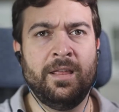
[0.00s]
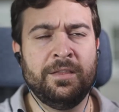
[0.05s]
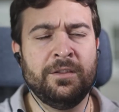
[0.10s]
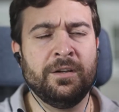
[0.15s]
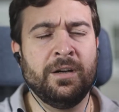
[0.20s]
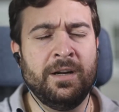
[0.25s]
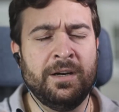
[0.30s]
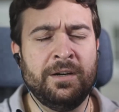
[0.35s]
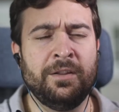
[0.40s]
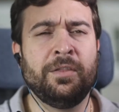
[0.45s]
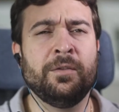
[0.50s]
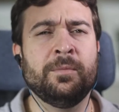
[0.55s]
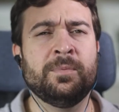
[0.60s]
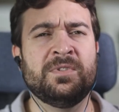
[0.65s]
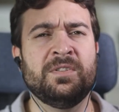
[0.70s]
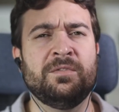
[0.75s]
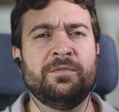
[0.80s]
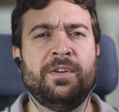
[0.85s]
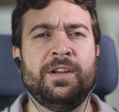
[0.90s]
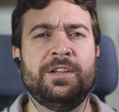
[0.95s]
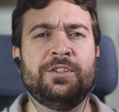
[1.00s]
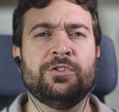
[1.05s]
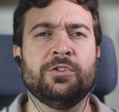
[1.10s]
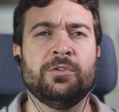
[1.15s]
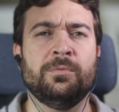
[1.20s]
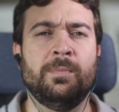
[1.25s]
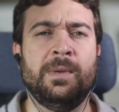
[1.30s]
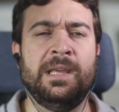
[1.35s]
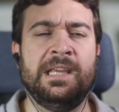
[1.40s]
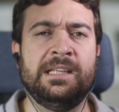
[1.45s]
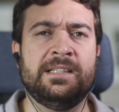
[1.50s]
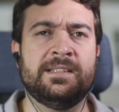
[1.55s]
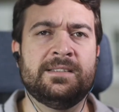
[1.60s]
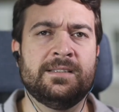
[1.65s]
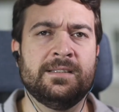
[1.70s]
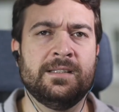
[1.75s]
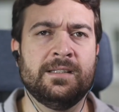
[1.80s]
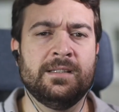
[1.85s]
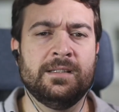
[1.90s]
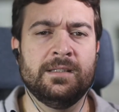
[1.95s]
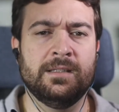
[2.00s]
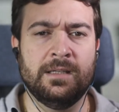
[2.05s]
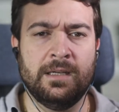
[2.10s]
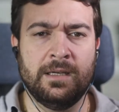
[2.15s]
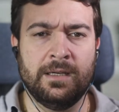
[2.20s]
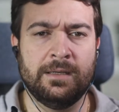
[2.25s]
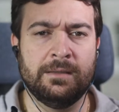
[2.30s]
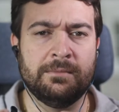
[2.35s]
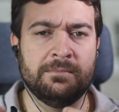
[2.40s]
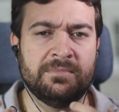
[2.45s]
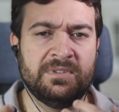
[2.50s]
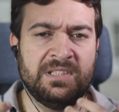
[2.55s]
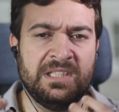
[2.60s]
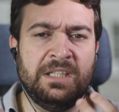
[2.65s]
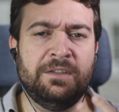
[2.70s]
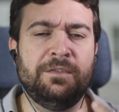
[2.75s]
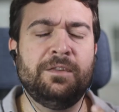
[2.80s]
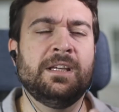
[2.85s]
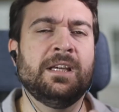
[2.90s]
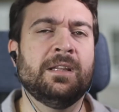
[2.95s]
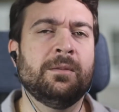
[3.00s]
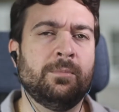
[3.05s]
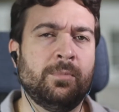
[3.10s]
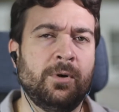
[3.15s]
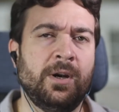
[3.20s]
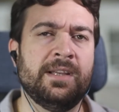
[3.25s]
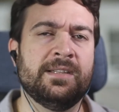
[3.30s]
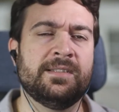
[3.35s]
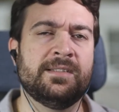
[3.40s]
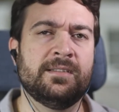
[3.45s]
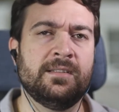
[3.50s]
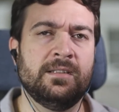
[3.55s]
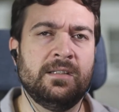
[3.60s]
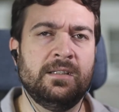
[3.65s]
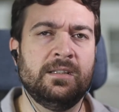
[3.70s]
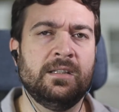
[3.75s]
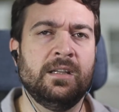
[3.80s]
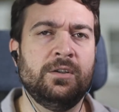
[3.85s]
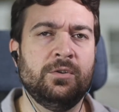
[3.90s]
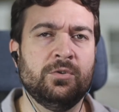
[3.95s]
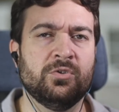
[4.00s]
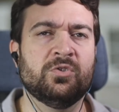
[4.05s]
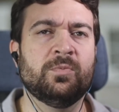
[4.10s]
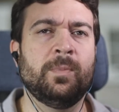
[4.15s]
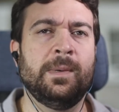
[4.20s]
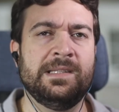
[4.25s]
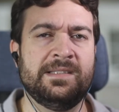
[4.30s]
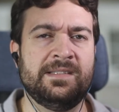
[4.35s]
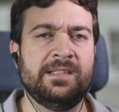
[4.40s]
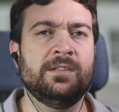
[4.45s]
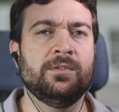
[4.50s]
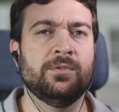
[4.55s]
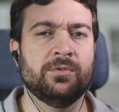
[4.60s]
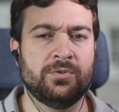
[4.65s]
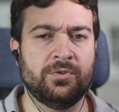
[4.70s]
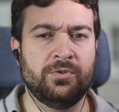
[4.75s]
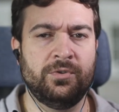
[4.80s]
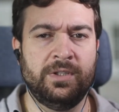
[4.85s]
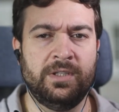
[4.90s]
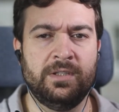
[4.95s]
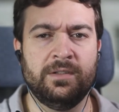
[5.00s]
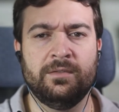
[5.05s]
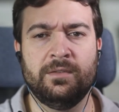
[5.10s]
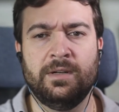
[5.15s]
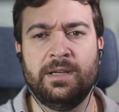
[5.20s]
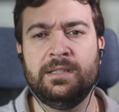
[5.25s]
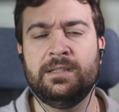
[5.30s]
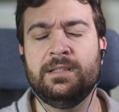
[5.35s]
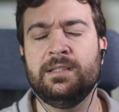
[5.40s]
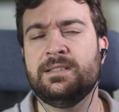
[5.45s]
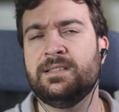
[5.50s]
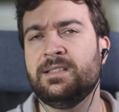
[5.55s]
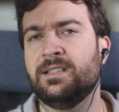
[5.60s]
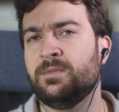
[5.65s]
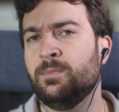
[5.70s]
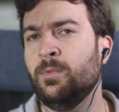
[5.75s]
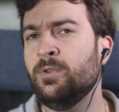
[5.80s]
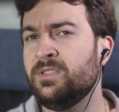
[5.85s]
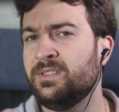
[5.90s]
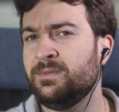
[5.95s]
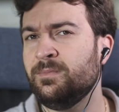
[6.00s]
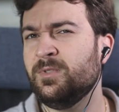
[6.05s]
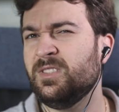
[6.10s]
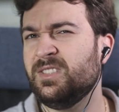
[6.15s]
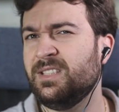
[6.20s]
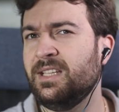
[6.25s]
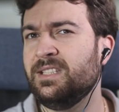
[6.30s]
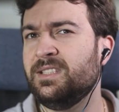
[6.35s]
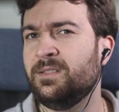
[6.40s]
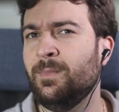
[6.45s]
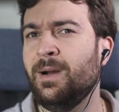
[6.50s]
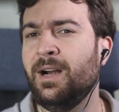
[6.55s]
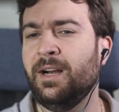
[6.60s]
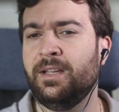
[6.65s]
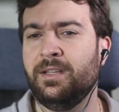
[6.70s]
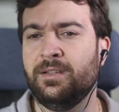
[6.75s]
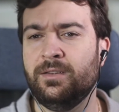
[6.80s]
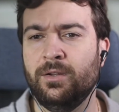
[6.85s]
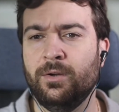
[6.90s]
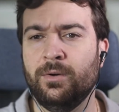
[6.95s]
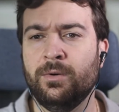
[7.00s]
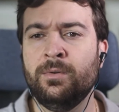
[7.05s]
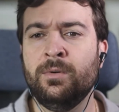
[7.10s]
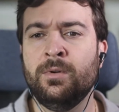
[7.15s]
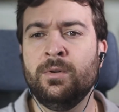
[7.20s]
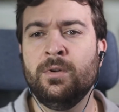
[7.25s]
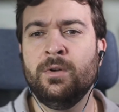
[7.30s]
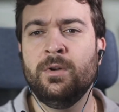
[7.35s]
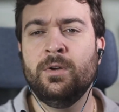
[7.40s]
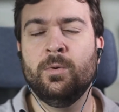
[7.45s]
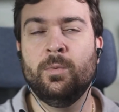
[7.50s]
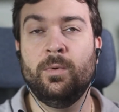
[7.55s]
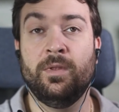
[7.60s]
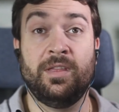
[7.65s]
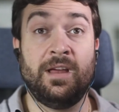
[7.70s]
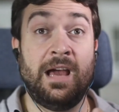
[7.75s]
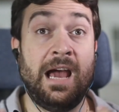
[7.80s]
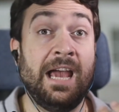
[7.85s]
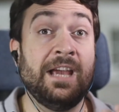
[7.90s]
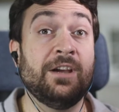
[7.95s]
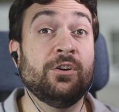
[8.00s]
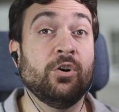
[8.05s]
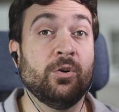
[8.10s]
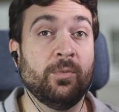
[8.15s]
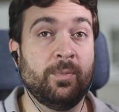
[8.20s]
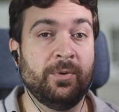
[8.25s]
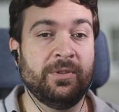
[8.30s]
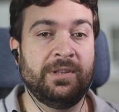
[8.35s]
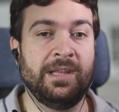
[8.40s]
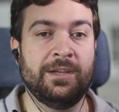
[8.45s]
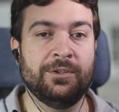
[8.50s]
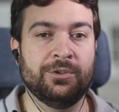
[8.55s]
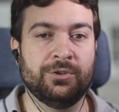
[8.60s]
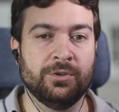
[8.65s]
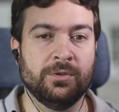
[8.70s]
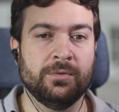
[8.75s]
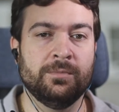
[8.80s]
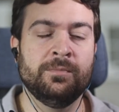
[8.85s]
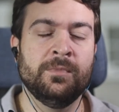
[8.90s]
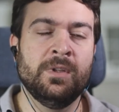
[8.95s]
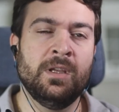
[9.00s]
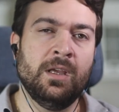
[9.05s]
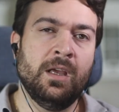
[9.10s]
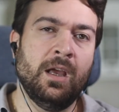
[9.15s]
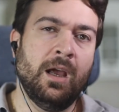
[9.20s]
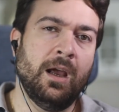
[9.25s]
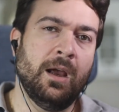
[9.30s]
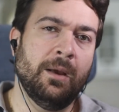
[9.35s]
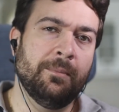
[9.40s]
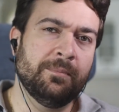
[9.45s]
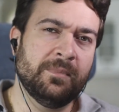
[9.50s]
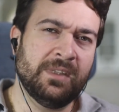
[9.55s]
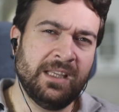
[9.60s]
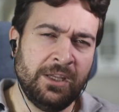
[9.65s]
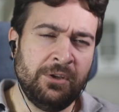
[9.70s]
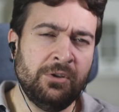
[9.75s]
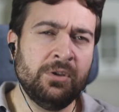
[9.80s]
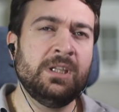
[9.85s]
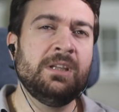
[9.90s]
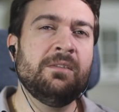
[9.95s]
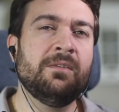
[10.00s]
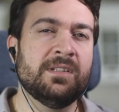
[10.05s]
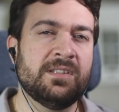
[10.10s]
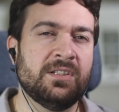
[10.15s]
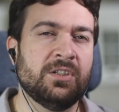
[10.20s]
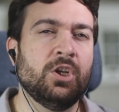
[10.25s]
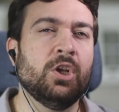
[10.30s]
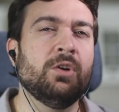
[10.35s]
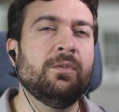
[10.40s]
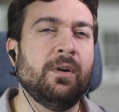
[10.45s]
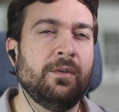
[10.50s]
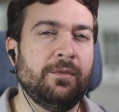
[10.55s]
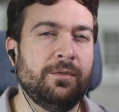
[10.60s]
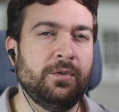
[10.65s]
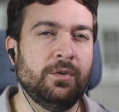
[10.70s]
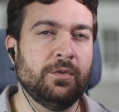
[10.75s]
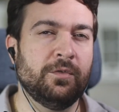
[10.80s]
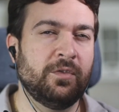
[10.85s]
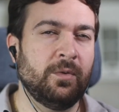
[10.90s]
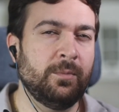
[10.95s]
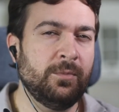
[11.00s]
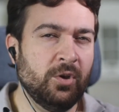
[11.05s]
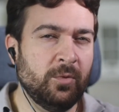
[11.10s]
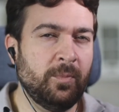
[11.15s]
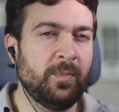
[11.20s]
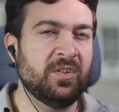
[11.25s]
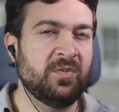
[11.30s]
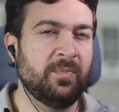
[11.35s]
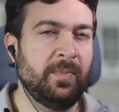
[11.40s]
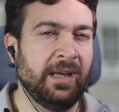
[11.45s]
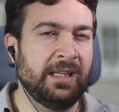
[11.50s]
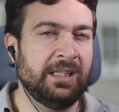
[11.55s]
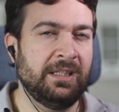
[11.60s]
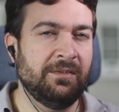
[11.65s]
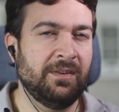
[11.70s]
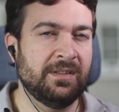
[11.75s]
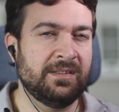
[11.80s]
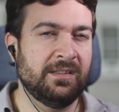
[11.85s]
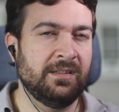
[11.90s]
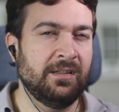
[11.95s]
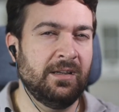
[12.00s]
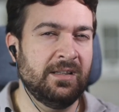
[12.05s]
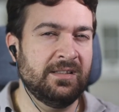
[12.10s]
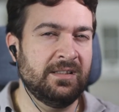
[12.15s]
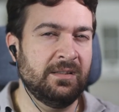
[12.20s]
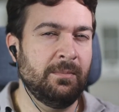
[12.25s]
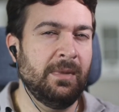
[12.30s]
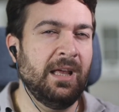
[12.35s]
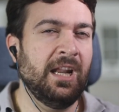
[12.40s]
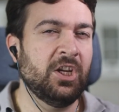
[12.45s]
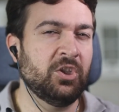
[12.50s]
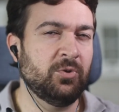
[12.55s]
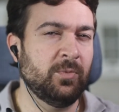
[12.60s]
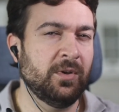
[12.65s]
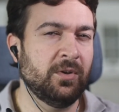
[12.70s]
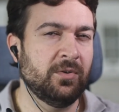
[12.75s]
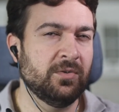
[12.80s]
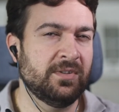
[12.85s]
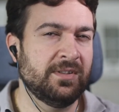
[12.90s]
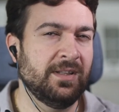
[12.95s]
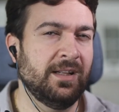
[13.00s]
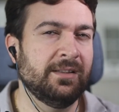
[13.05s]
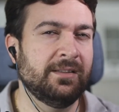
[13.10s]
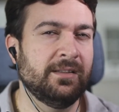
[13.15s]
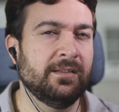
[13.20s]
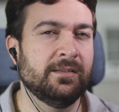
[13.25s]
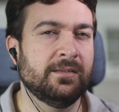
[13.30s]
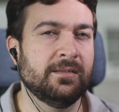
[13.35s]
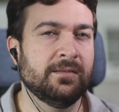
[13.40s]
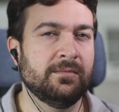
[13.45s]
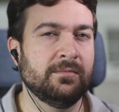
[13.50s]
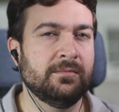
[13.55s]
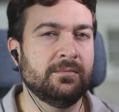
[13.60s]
Earth observation makes a significant press in the new space industry, right? It's a small-sized market, though, with high growth potential. Can you give us an overview from your perspective as a management consultant?